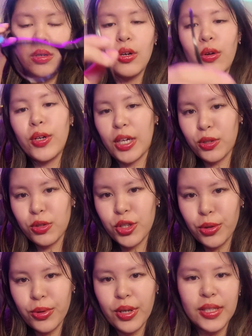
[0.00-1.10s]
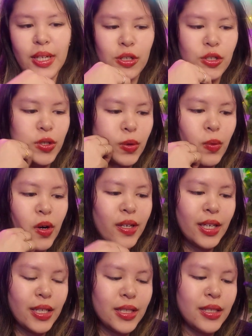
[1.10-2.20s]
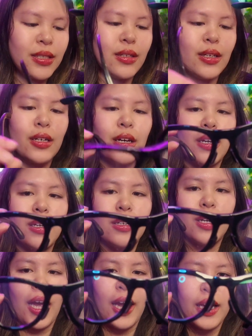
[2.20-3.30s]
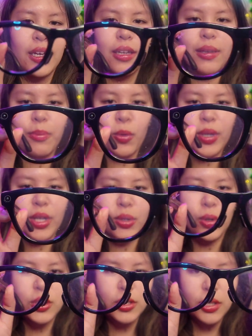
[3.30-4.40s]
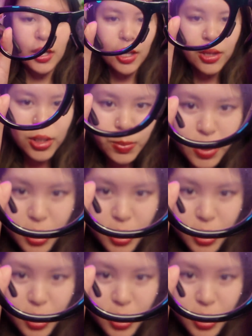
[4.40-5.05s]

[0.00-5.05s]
Oh yeah, there's two things actually. One is, like, I am already annoyed just looking at this, but